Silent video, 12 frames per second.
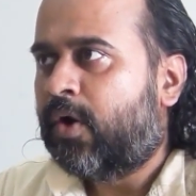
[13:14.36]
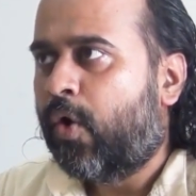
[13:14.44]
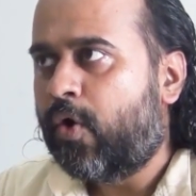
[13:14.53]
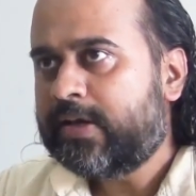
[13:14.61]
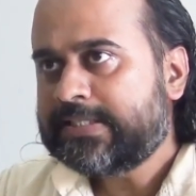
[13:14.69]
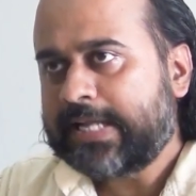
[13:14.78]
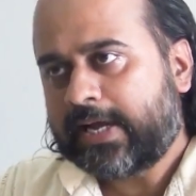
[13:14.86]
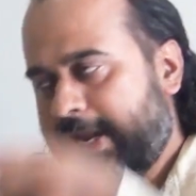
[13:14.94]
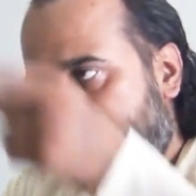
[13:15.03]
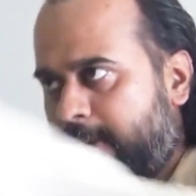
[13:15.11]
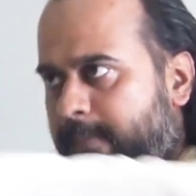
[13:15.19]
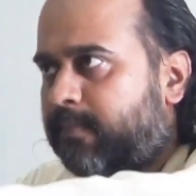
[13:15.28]
Who is the
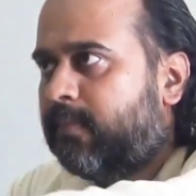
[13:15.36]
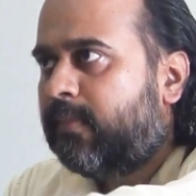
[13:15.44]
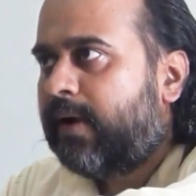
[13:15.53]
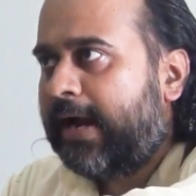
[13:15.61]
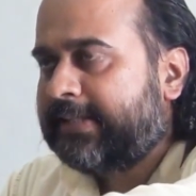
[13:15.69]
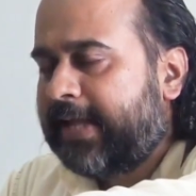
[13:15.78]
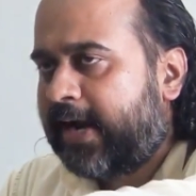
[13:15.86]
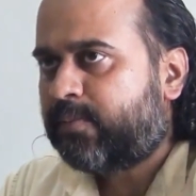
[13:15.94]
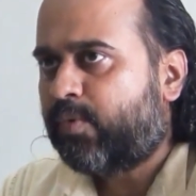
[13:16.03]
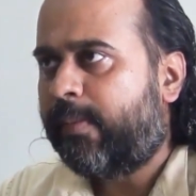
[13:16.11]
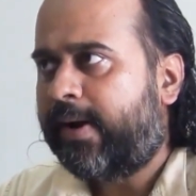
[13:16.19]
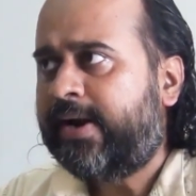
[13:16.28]
garib at
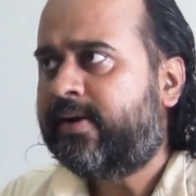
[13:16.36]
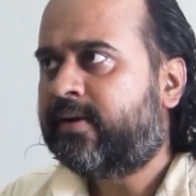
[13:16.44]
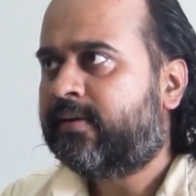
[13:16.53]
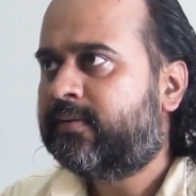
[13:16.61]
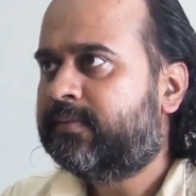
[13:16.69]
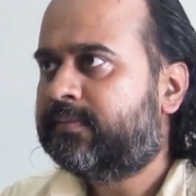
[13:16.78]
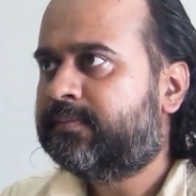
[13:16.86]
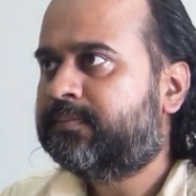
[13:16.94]
that moment?